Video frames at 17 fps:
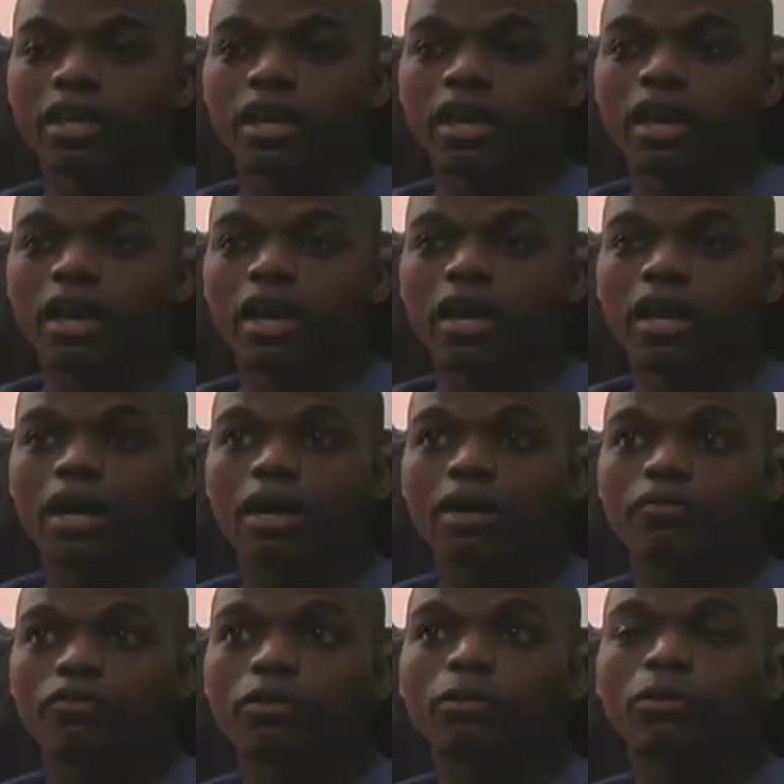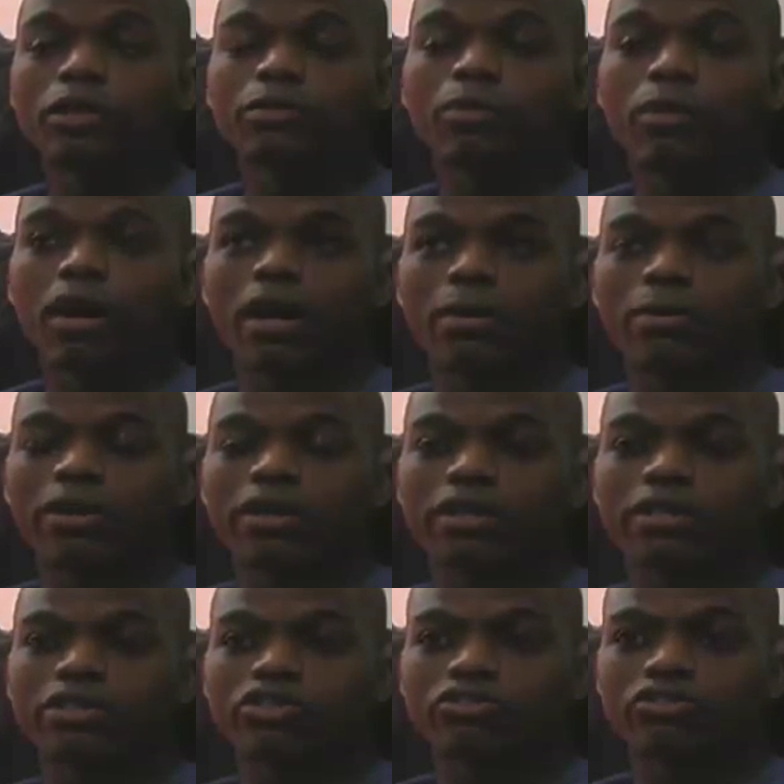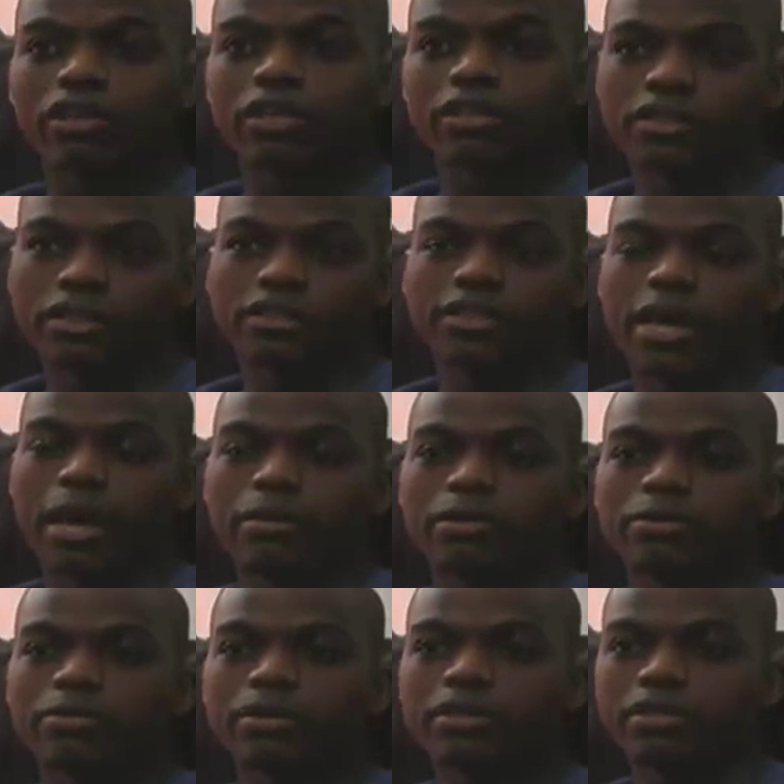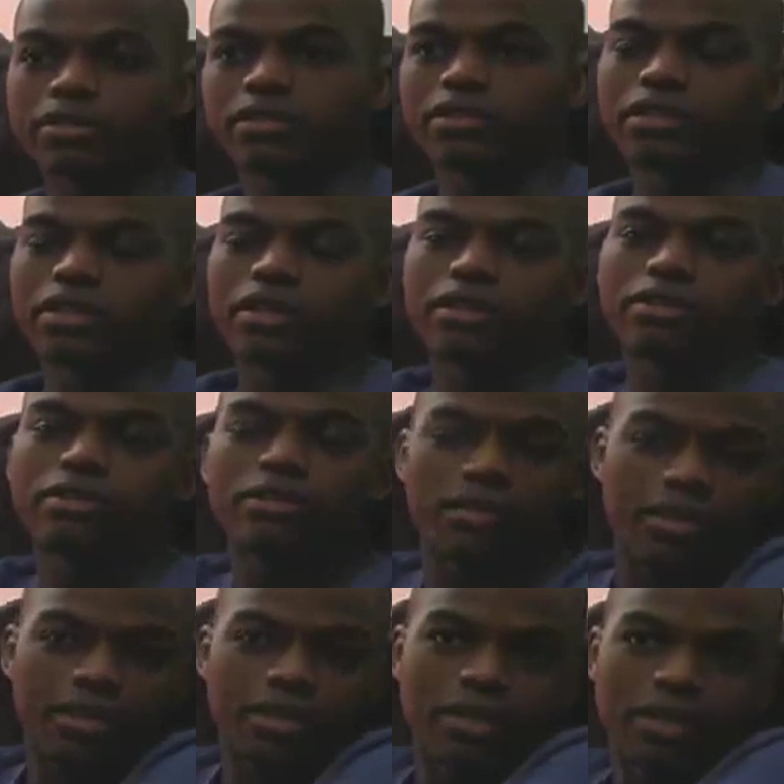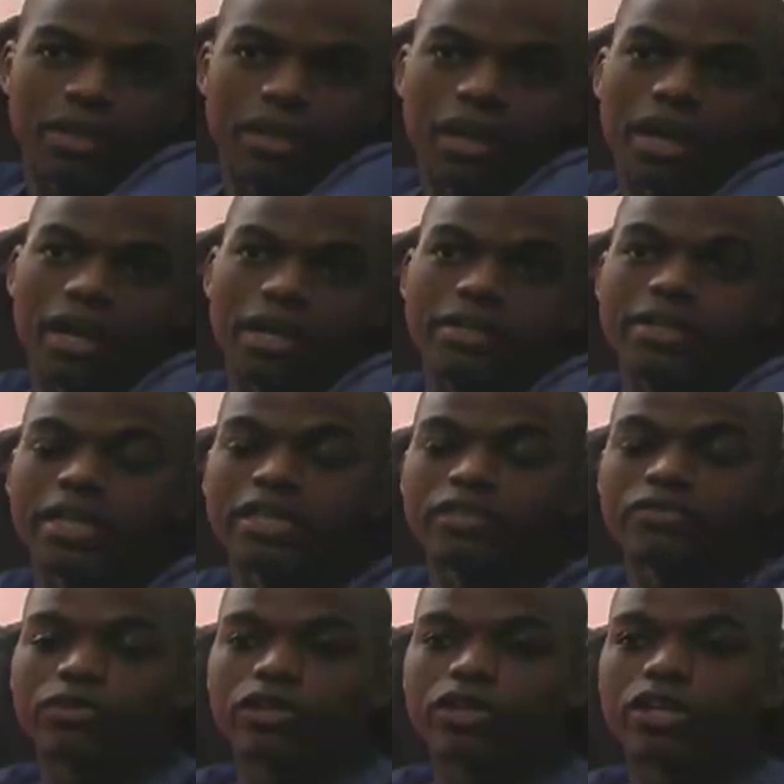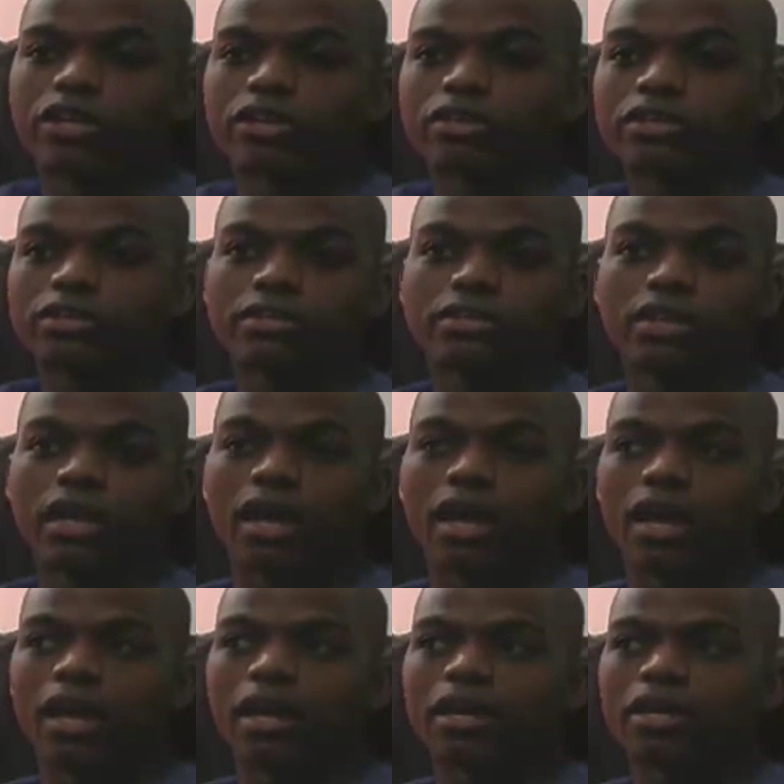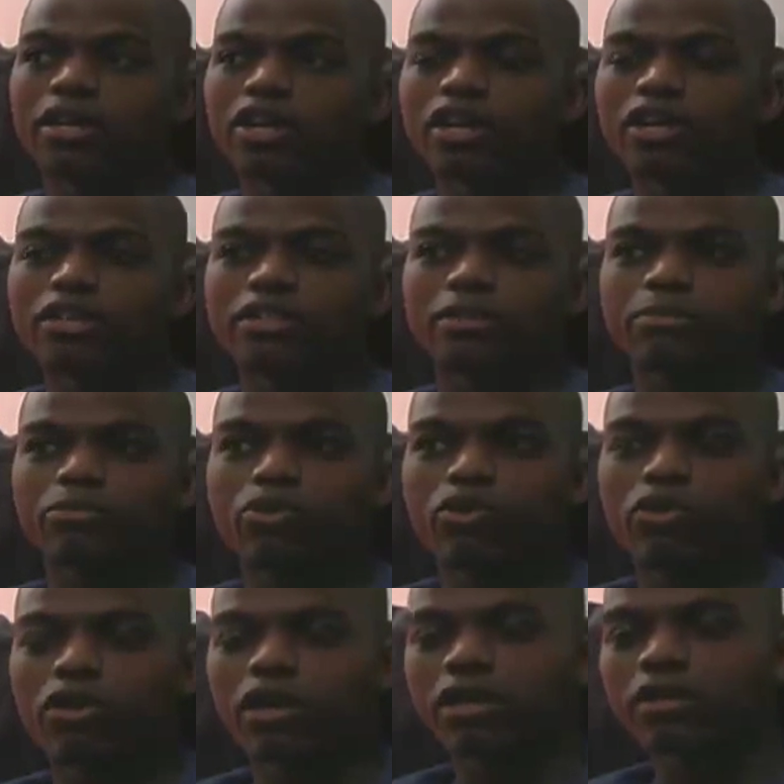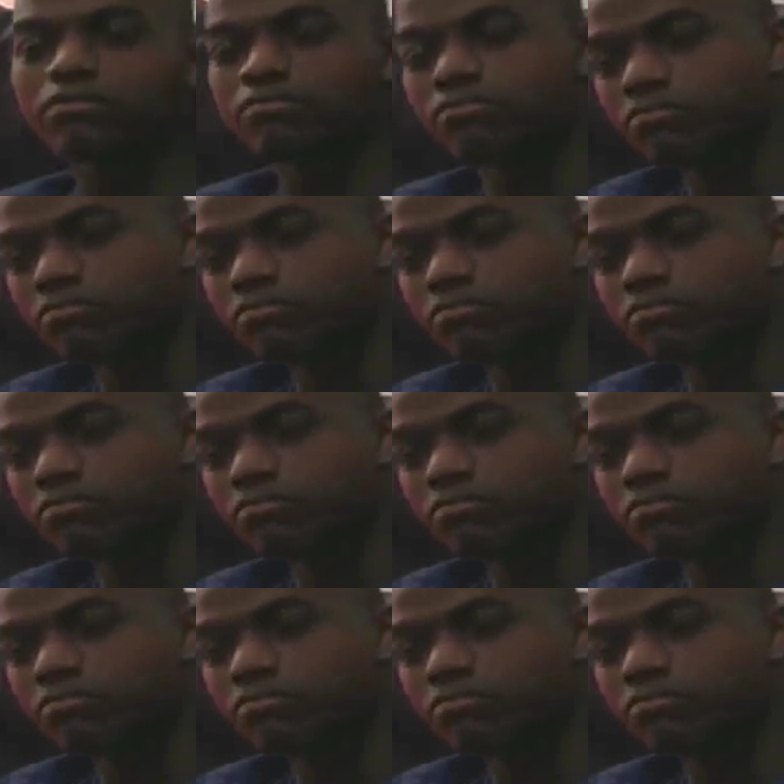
For the most part, I work in a straight establishment, so I dance for girls. And girls are more,